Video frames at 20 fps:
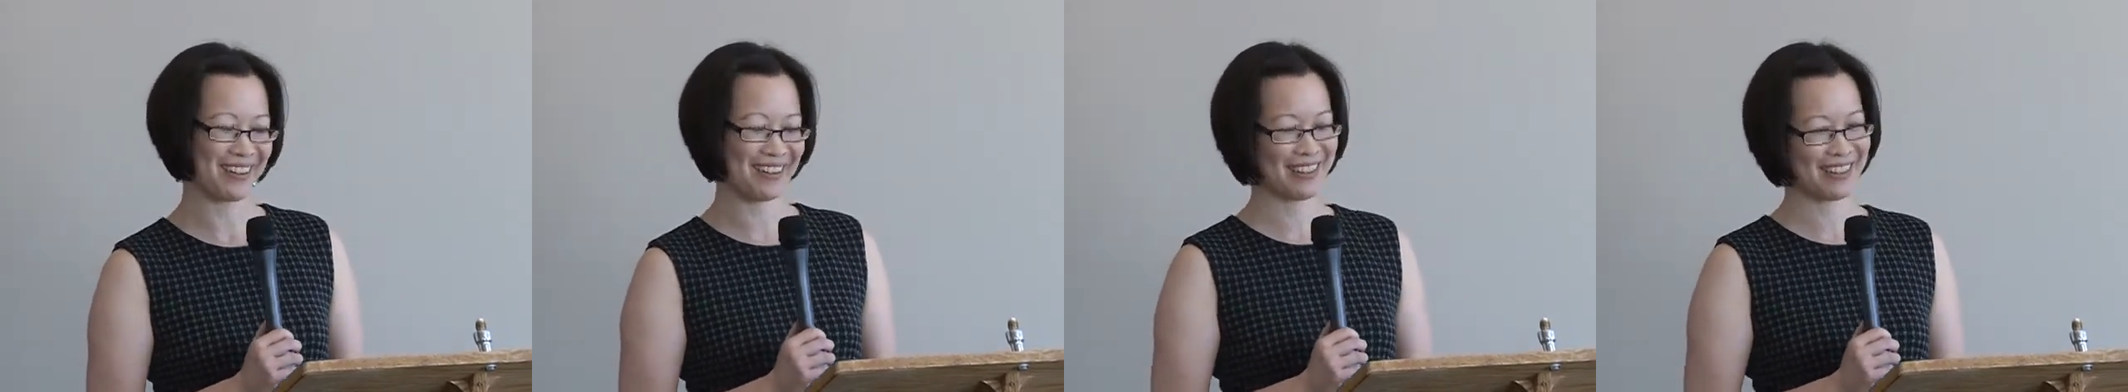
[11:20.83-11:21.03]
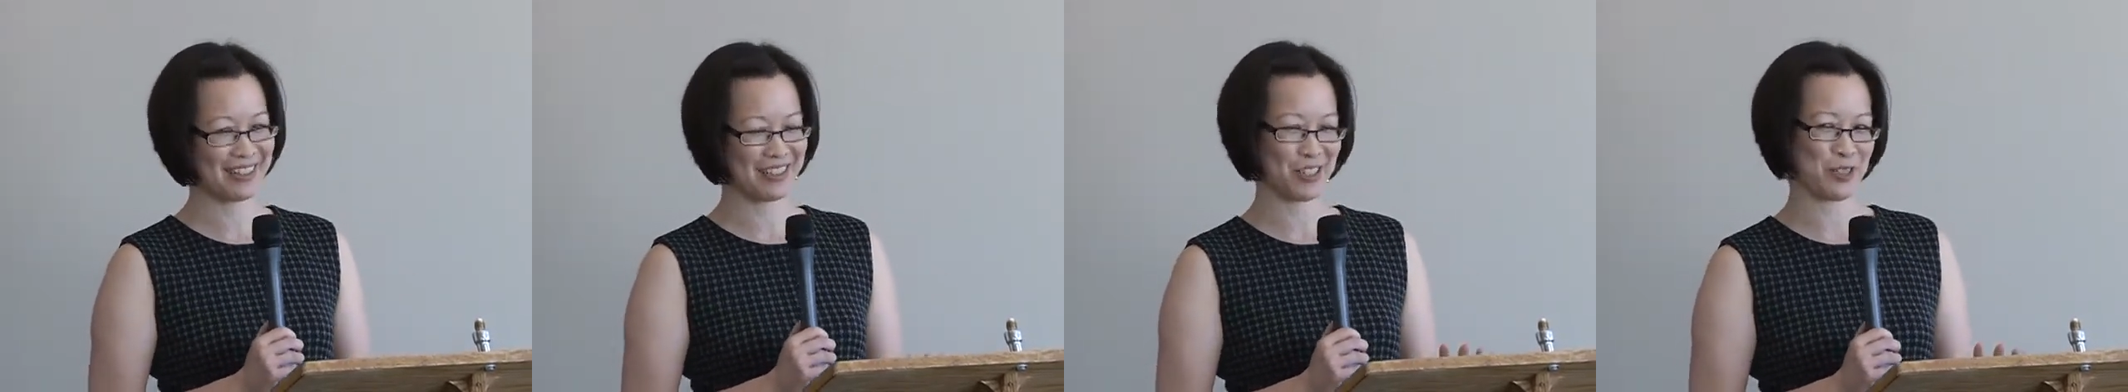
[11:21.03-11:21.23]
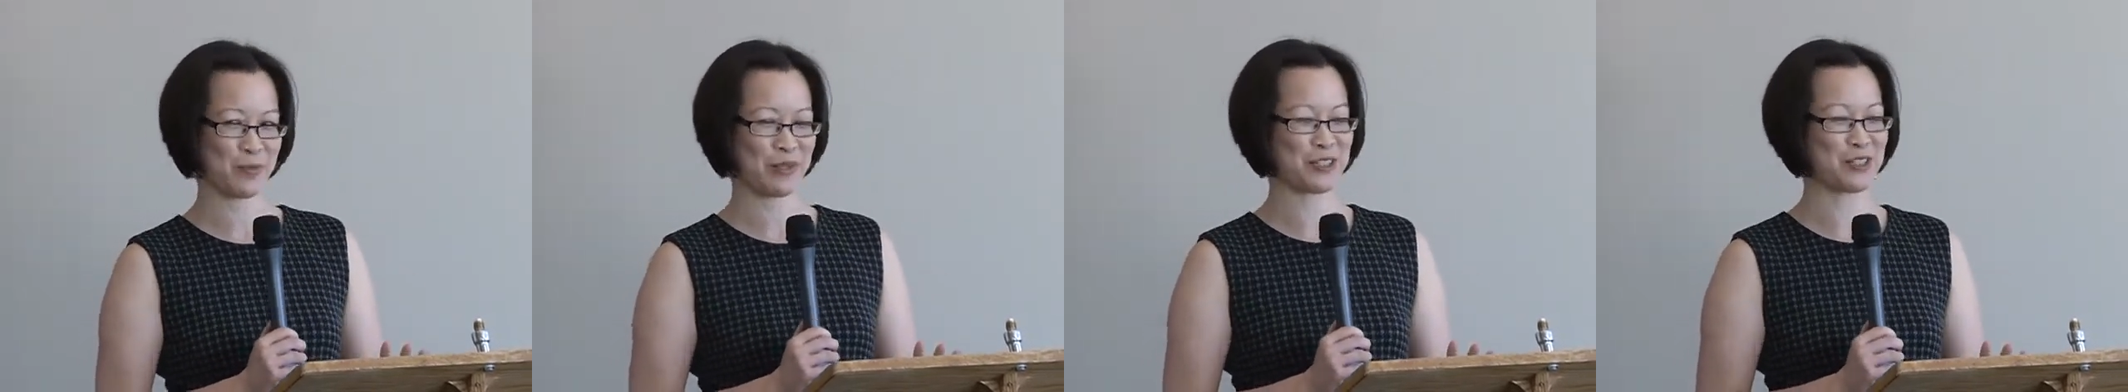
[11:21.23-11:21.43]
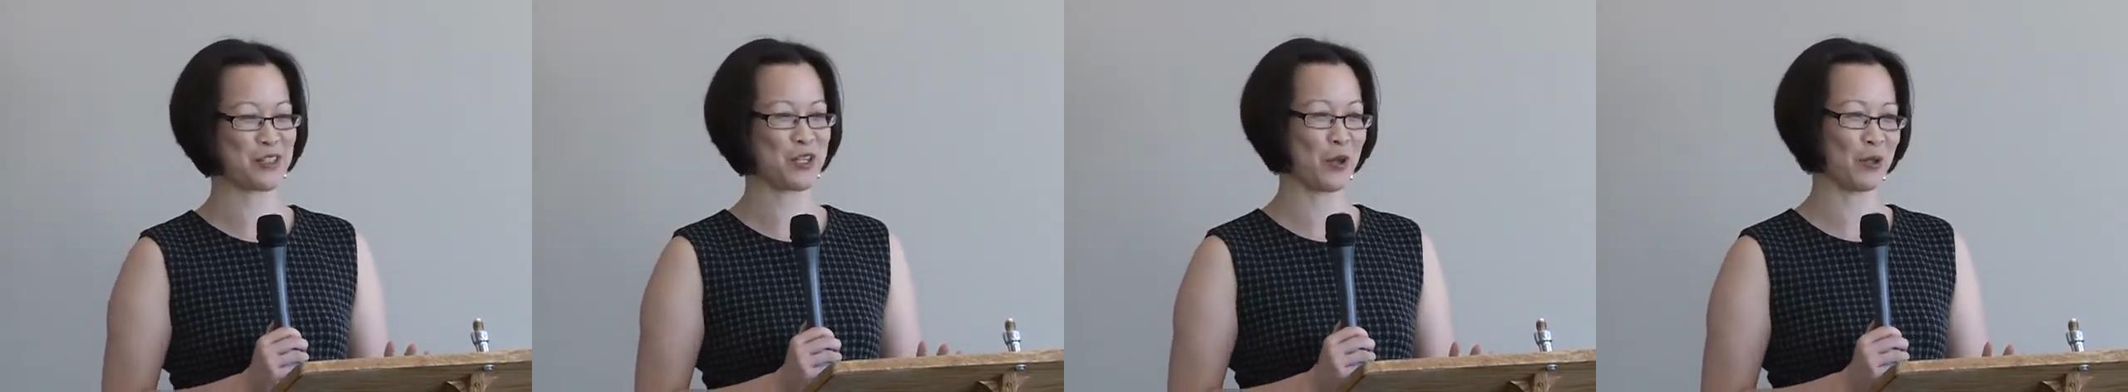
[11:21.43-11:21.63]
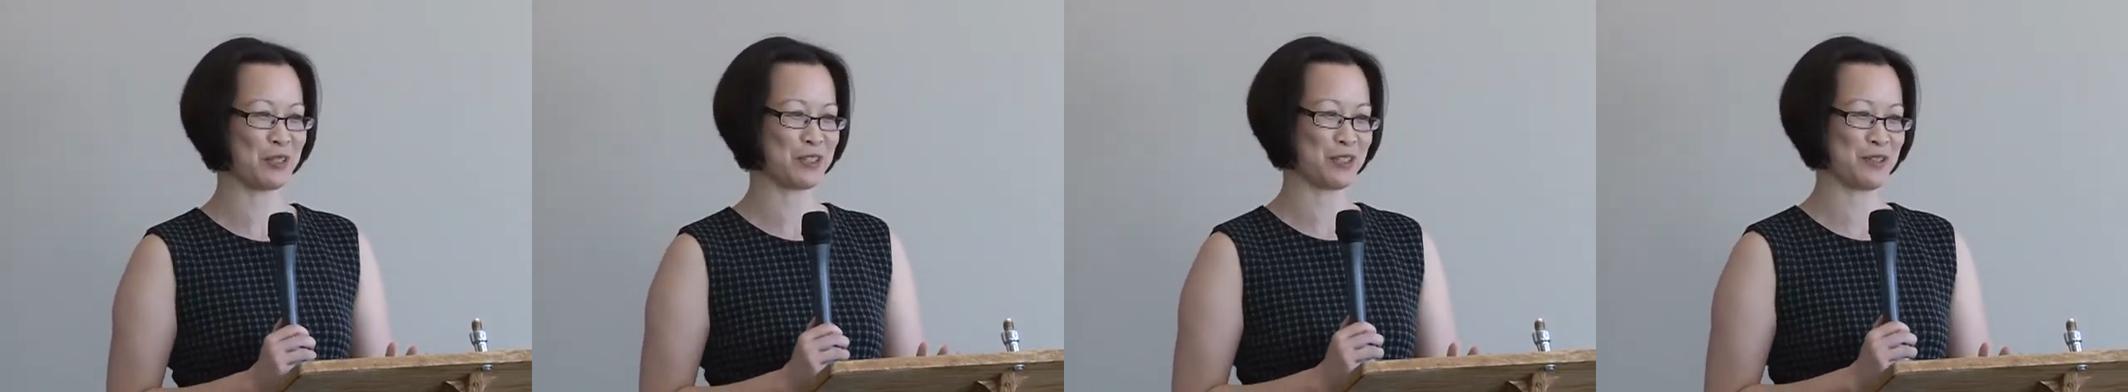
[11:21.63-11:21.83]
he tells me this
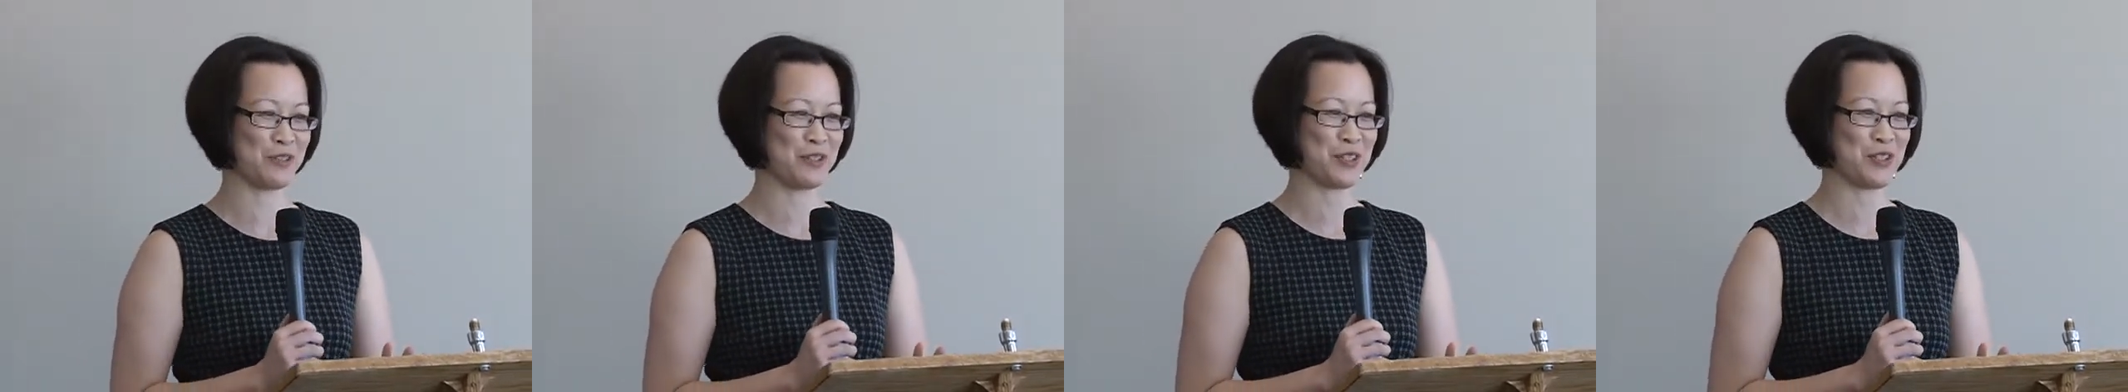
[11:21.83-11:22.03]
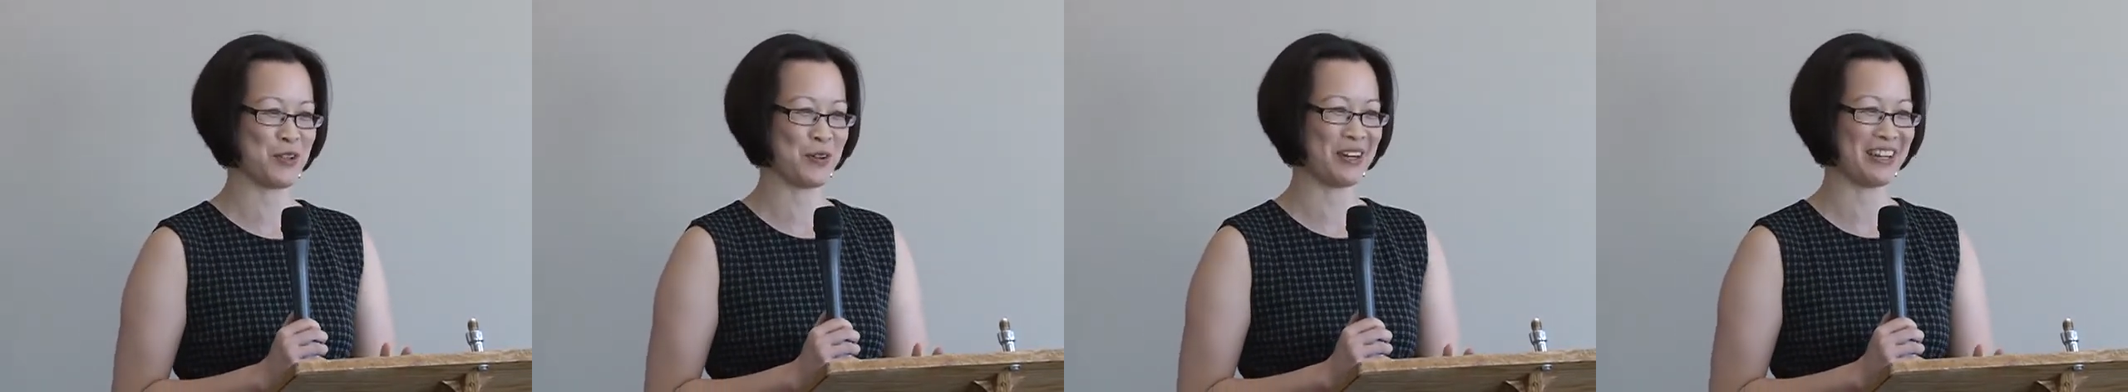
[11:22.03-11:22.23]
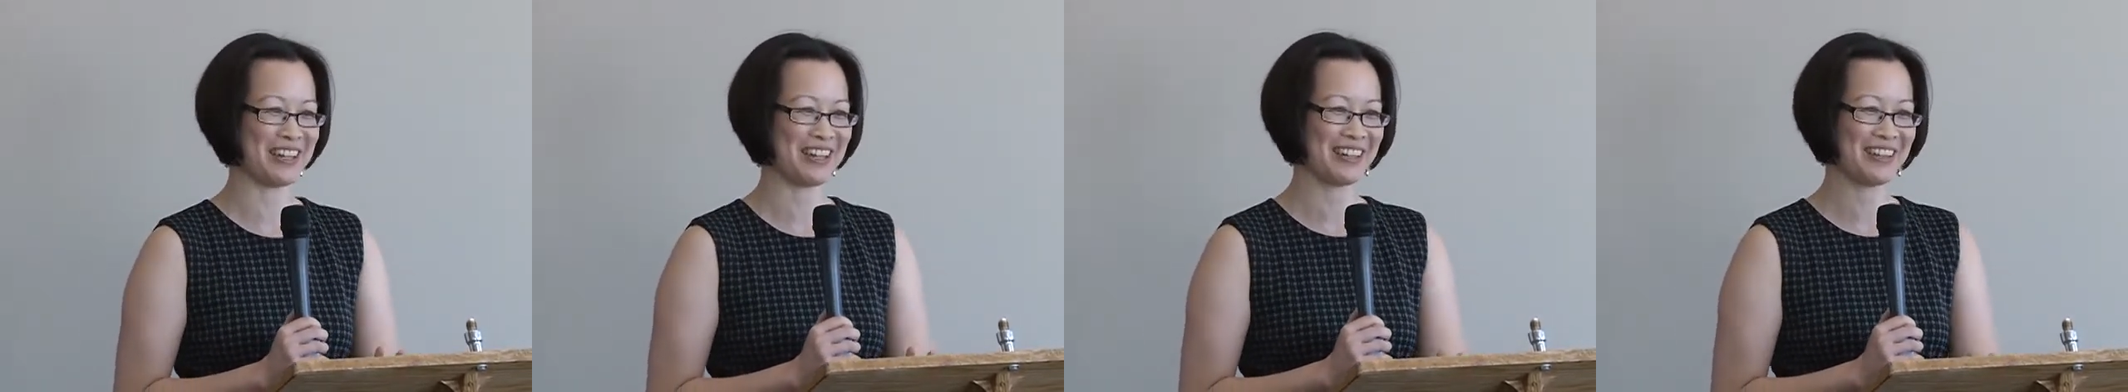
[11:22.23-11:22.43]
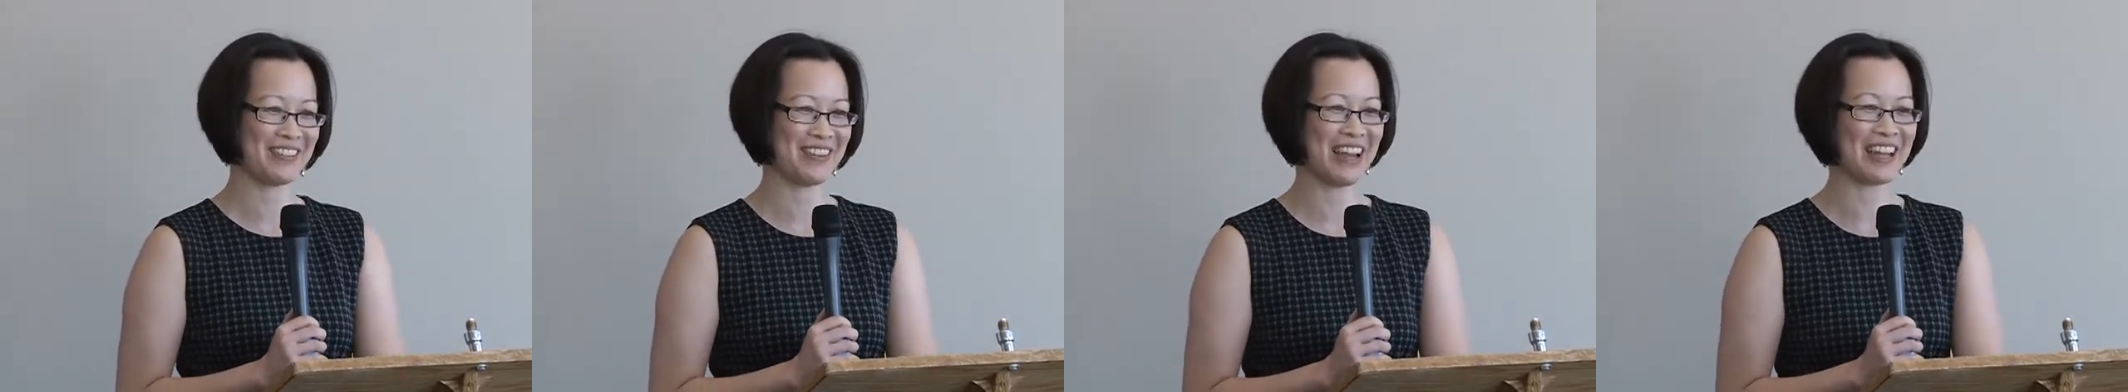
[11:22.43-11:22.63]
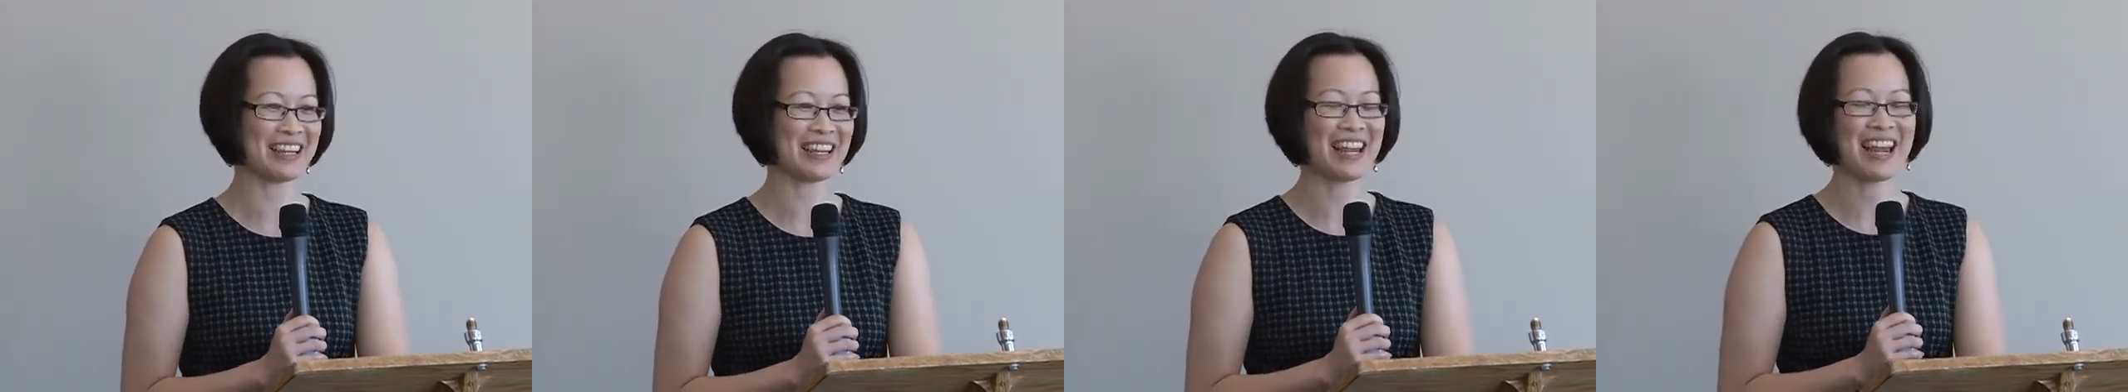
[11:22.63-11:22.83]
totally different story,
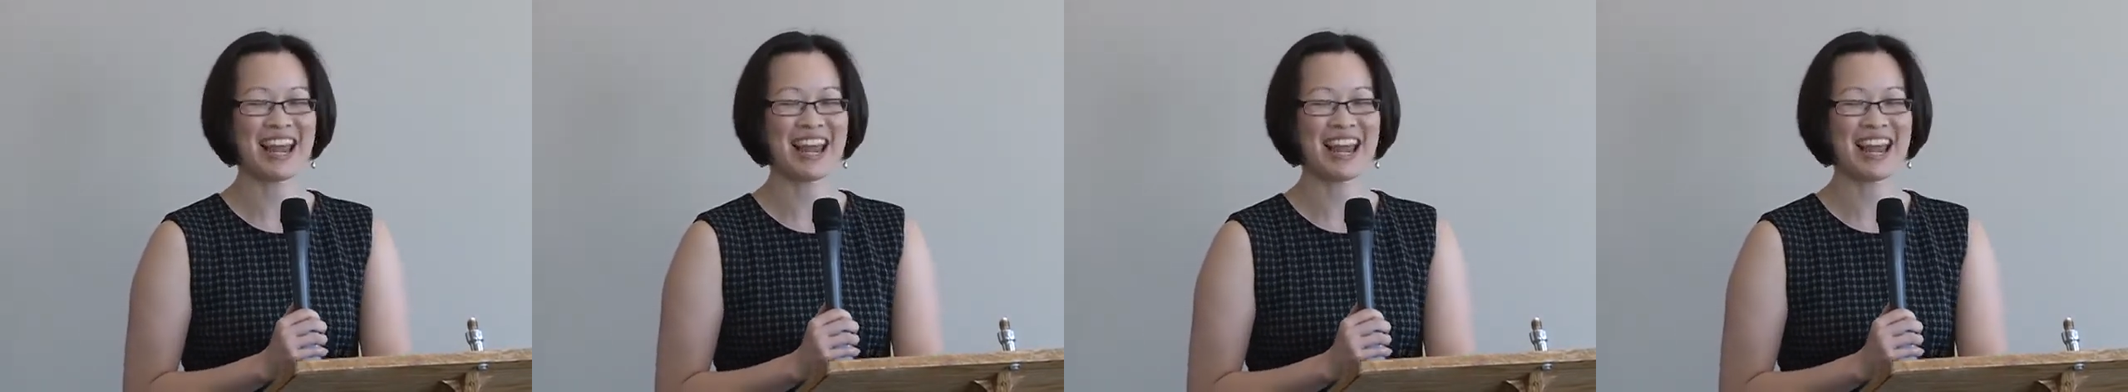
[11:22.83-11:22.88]
right?